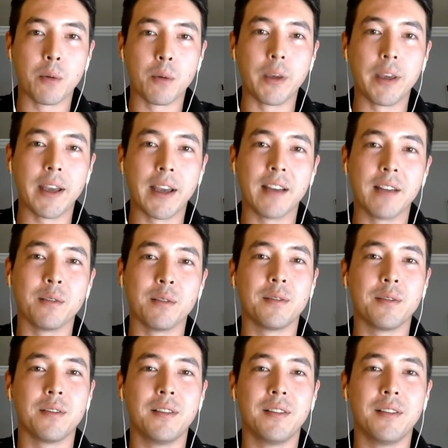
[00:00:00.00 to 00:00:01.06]
we have
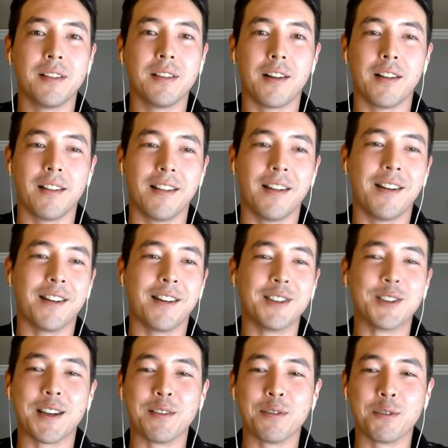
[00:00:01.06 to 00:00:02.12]
a hard
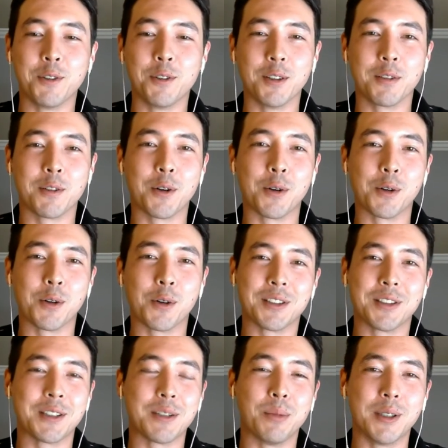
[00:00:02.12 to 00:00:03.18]
drive full of
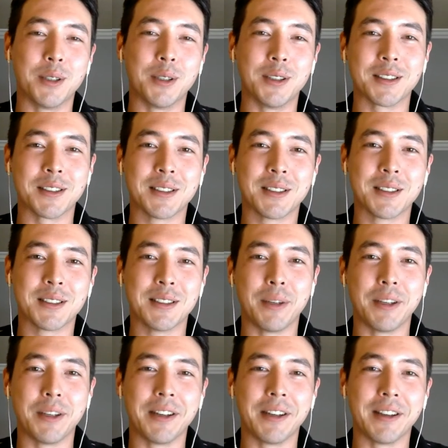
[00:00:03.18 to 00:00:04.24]
courses and books
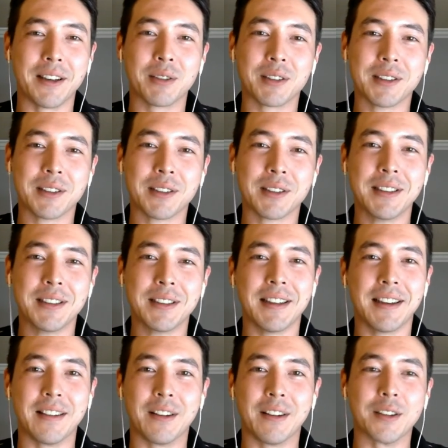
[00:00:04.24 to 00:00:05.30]
and PDFs
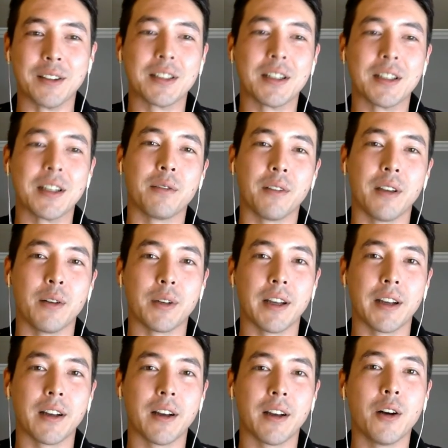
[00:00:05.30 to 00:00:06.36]
and all this stuff, and we're
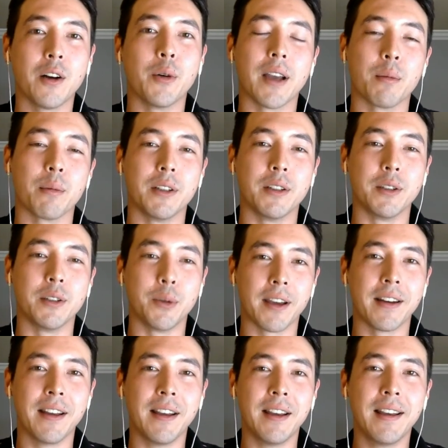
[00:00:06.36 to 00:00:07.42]
like, oh yeah, I'm gonna do
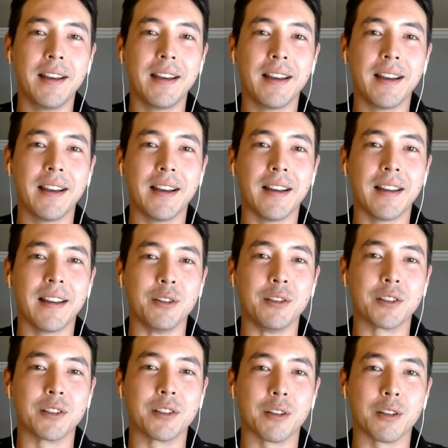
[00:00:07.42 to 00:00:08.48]
that. And then you
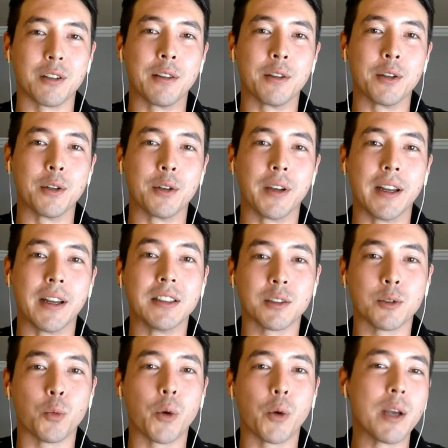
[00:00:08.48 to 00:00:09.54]
start reading through it, and it's just
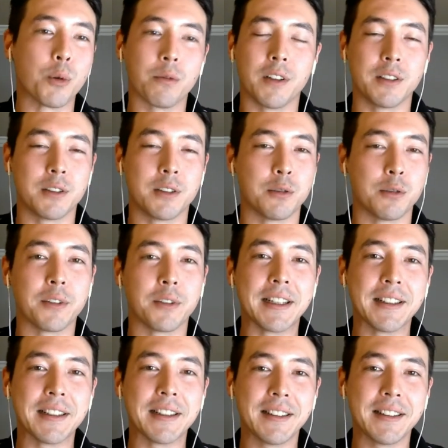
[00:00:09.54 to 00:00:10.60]
way more fun to read
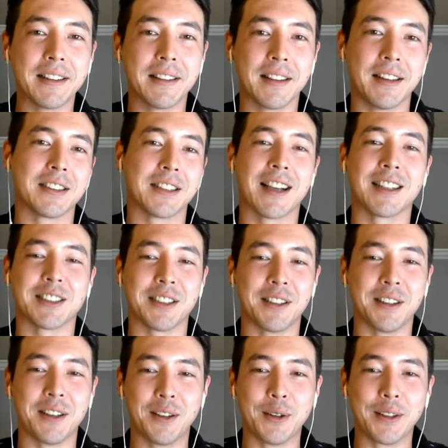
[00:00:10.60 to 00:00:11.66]
it than it is to actually
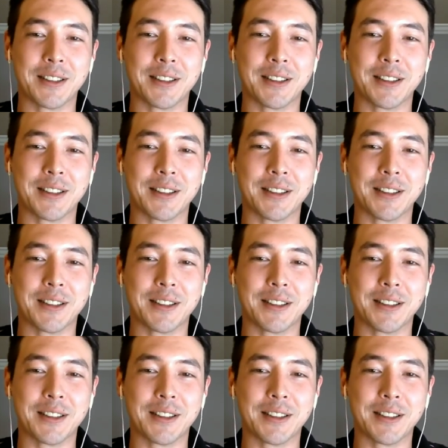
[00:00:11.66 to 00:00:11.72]
do it,